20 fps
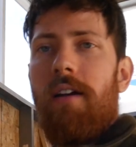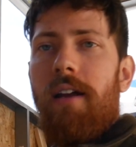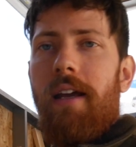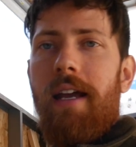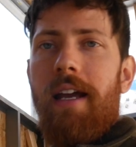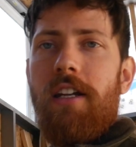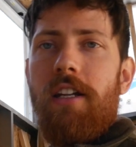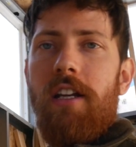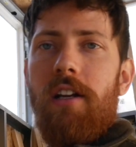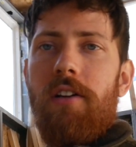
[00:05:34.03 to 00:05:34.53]

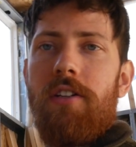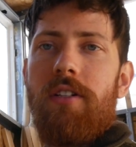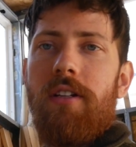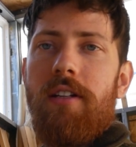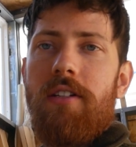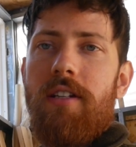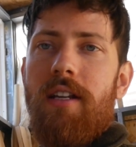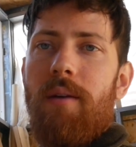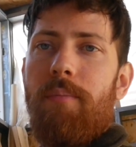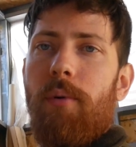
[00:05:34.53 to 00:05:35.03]
And here's an
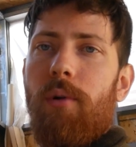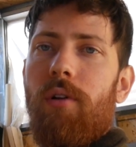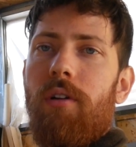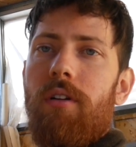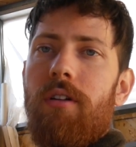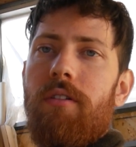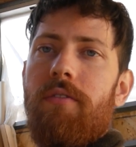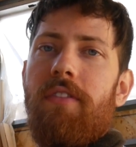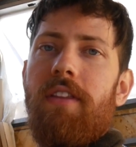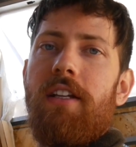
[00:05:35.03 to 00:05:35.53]
example
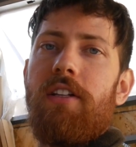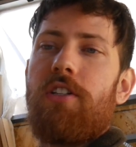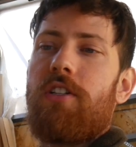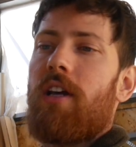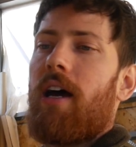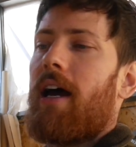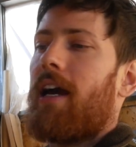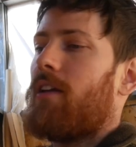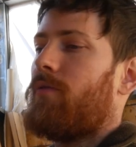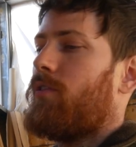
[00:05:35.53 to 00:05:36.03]
of the
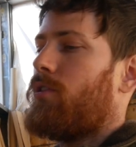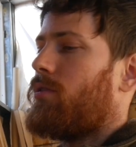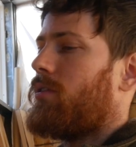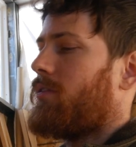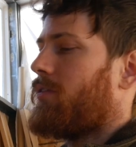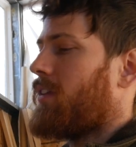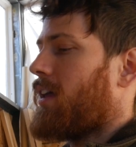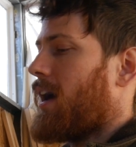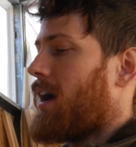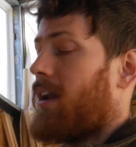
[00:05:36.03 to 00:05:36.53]
side view
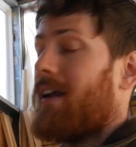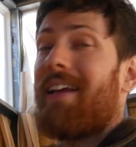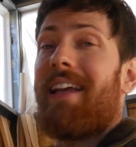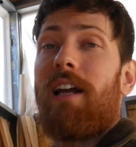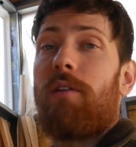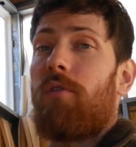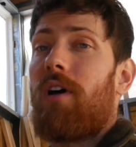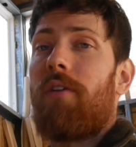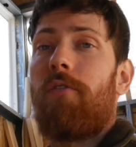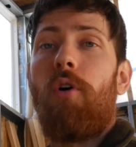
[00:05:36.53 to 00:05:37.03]
of that.
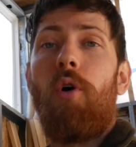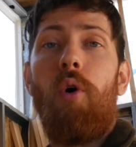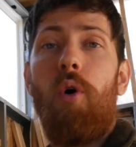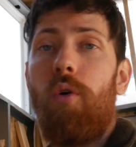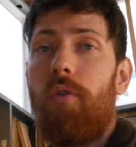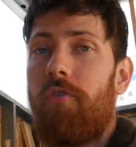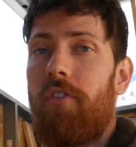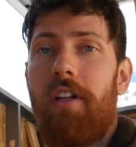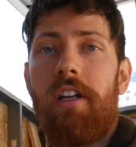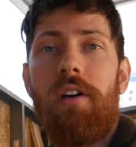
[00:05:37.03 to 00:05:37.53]
Again, we'll have a
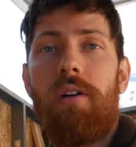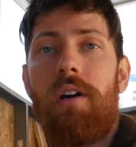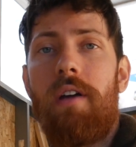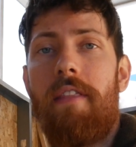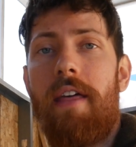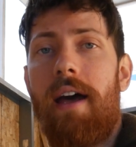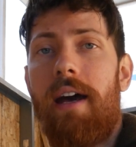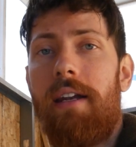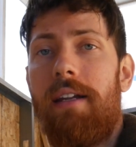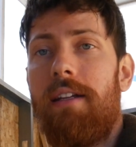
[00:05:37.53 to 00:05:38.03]
whole video on
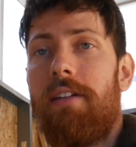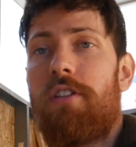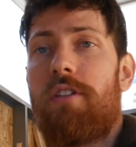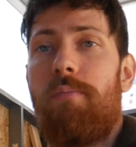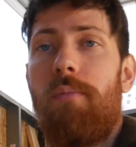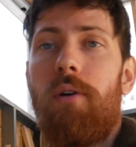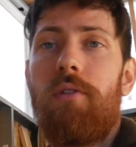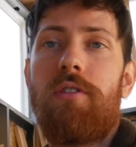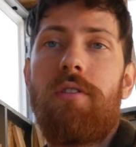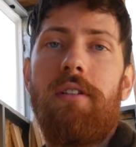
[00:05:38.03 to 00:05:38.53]
that. It's
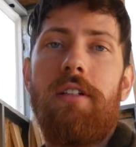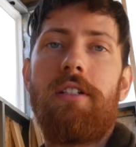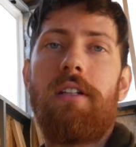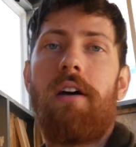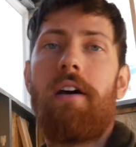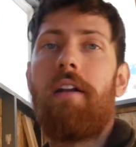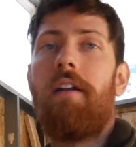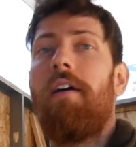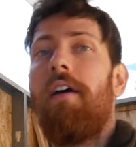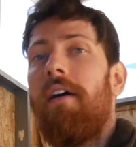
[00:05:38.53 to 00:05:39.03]
mostly done.